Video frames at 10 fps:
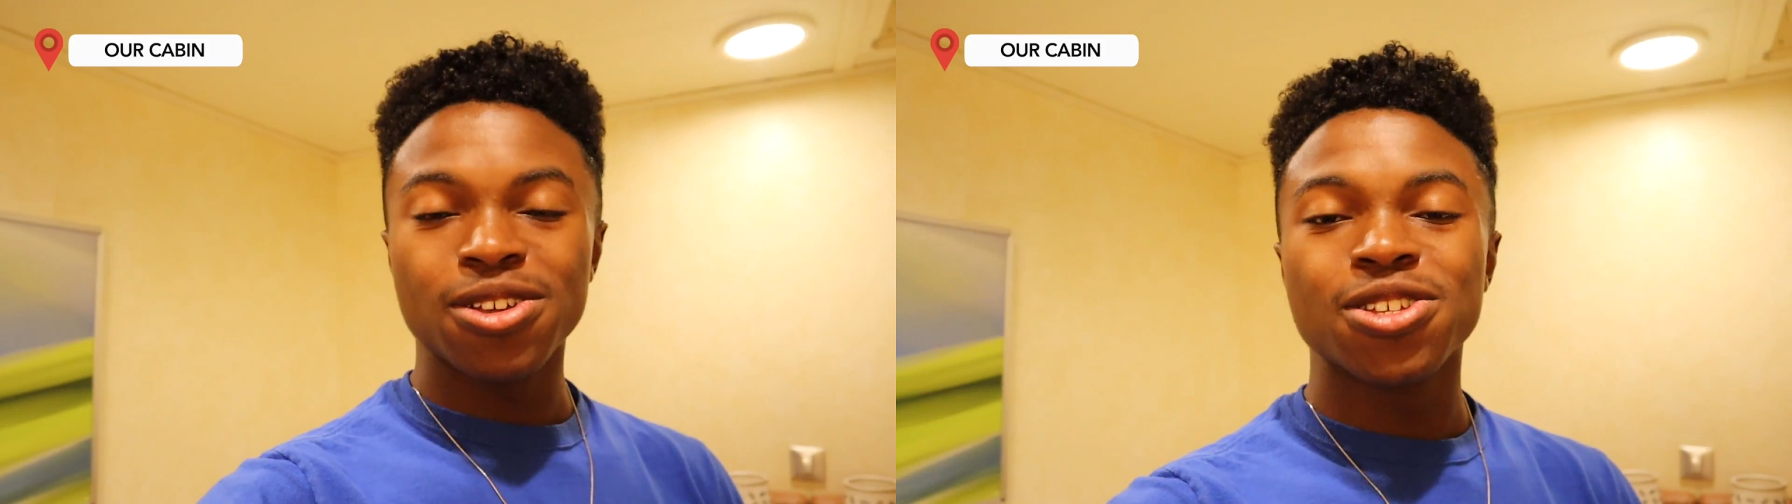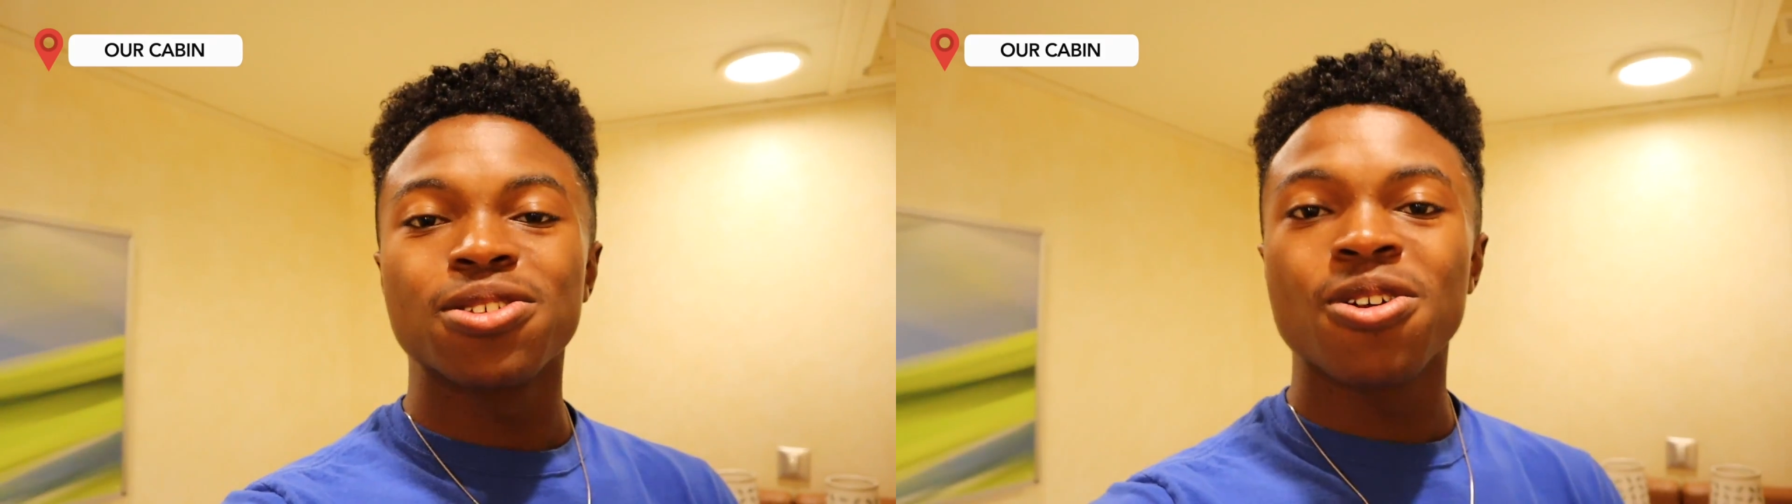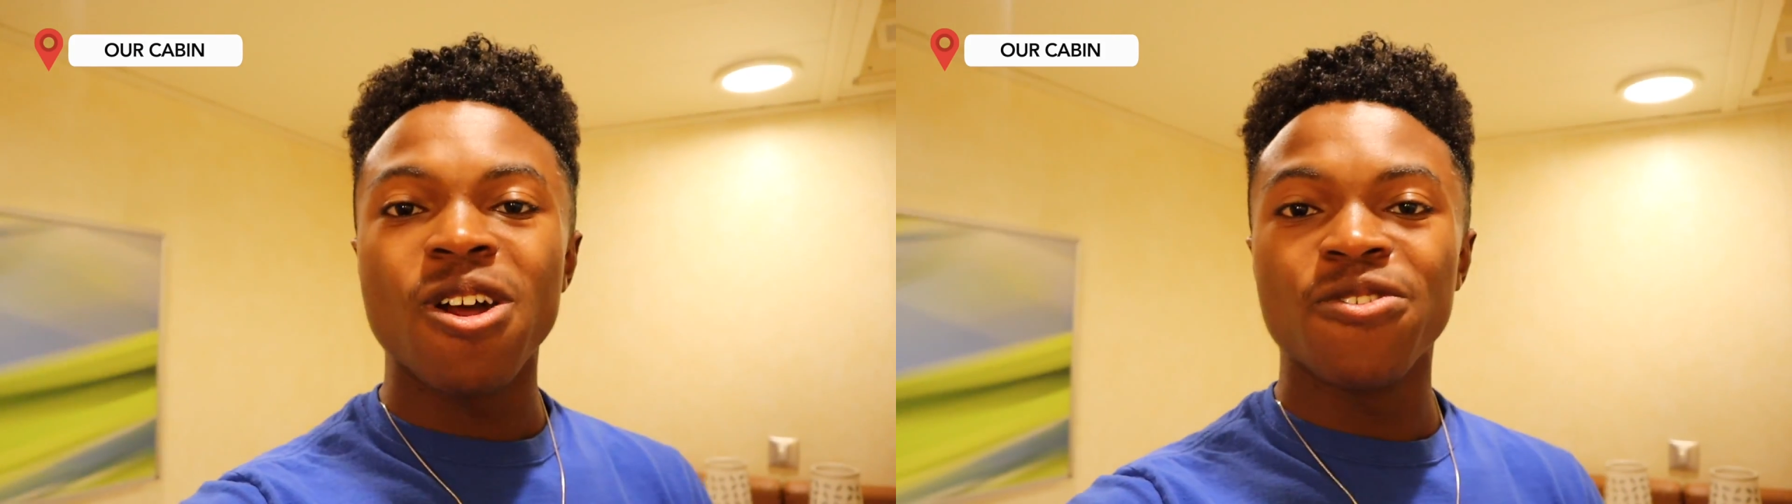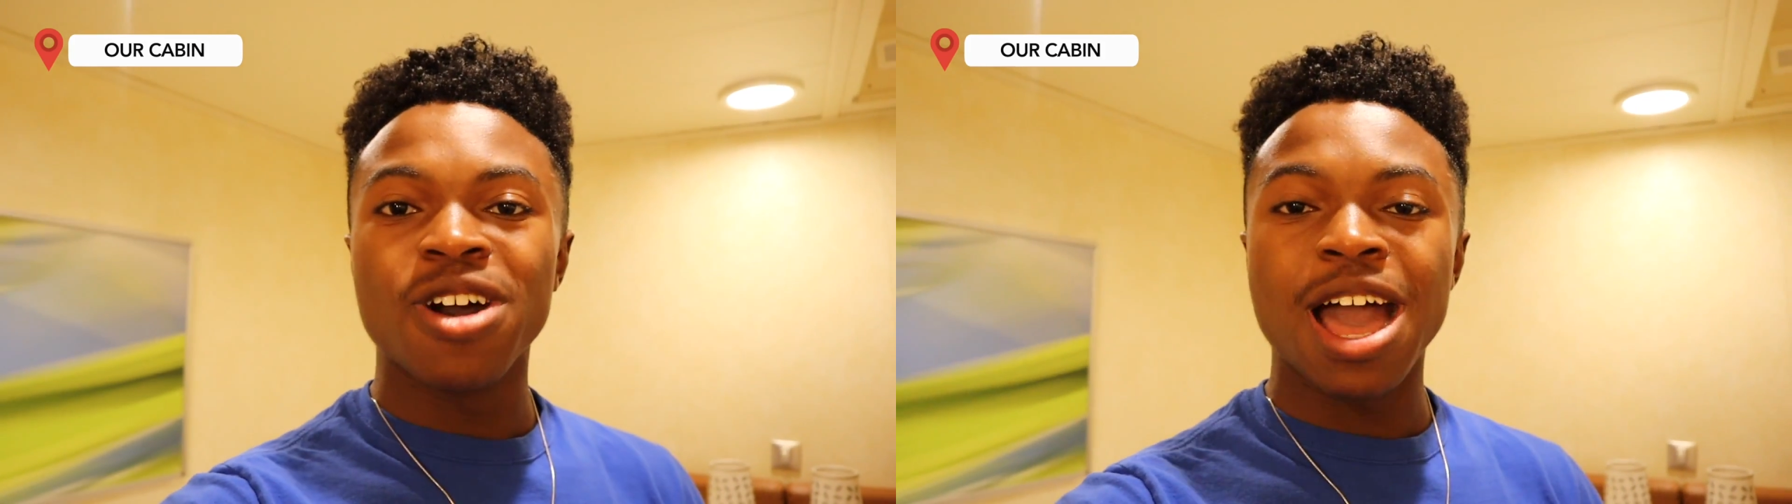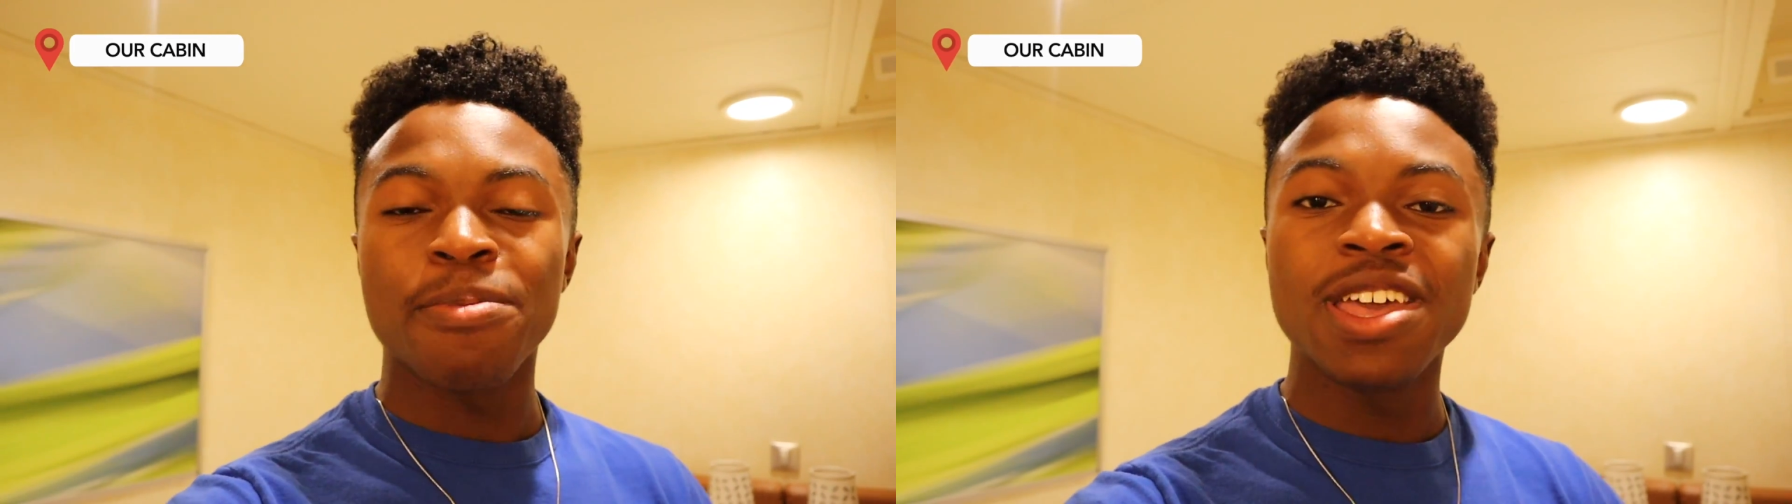I looked through the
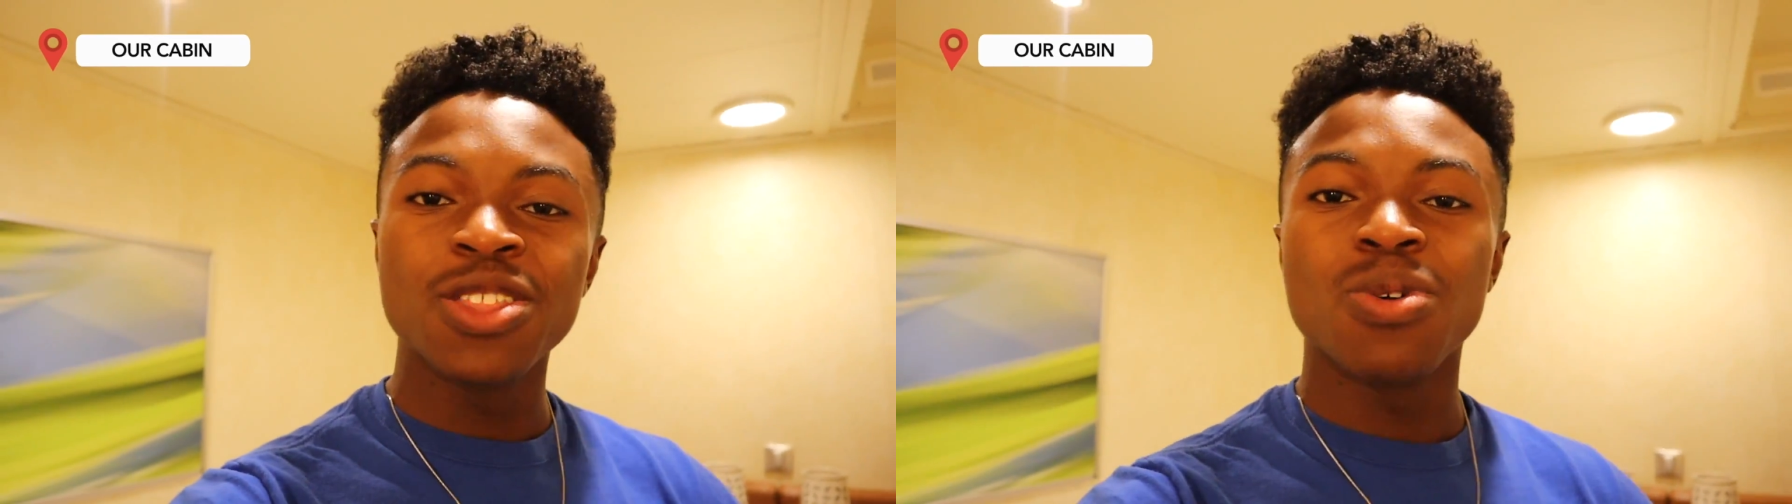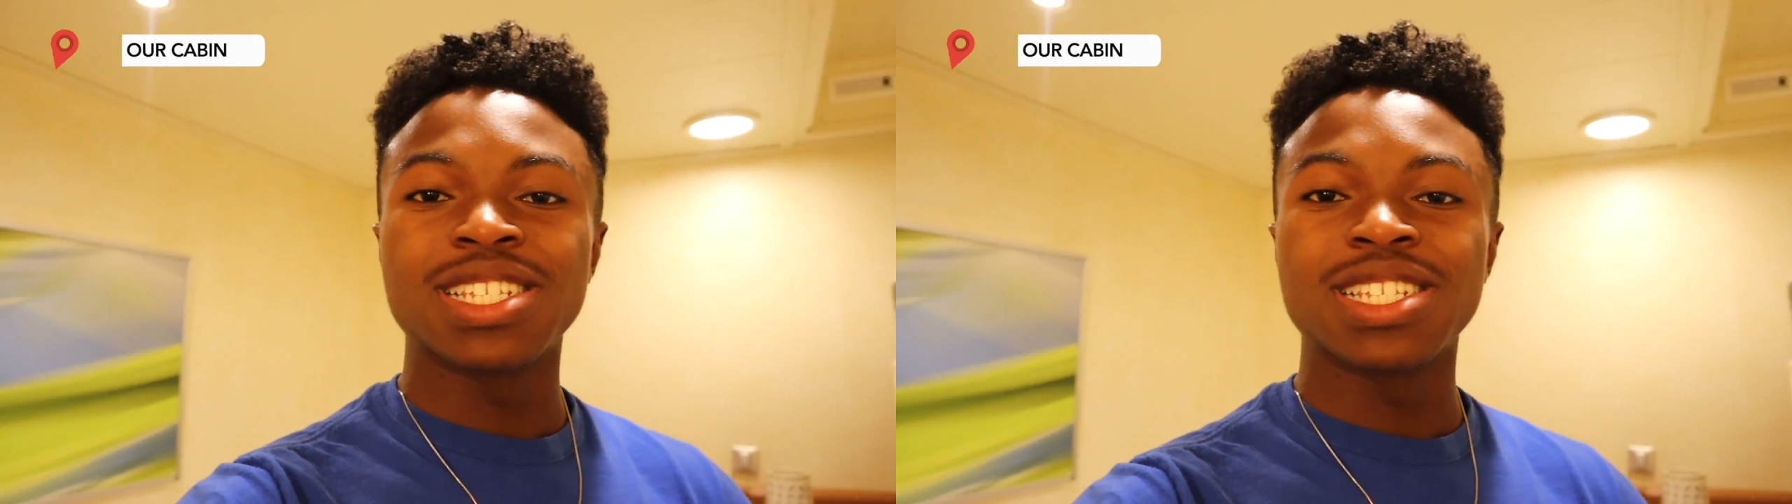Carnival app